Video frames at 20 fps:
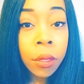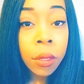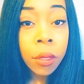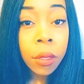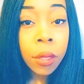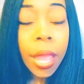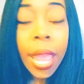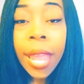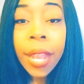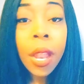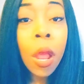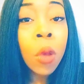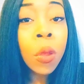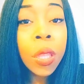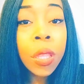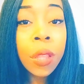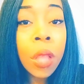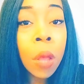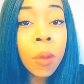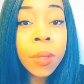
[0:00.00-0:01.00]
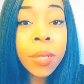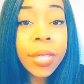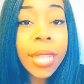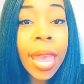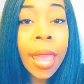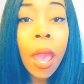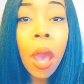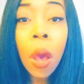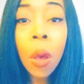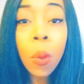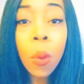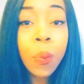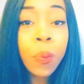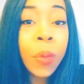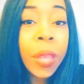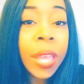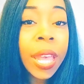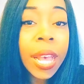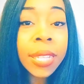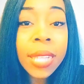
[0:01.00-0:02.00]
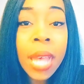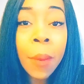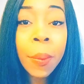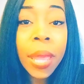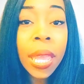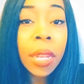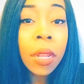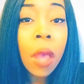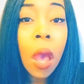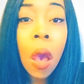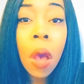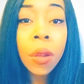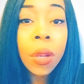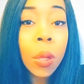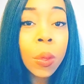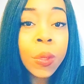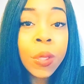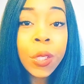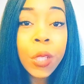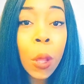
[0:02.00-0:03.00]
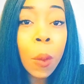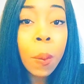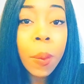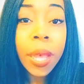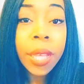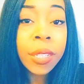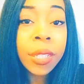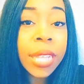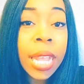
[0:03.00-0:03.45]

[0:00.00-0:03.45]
And don't say, oh, because I'm getting called on so much,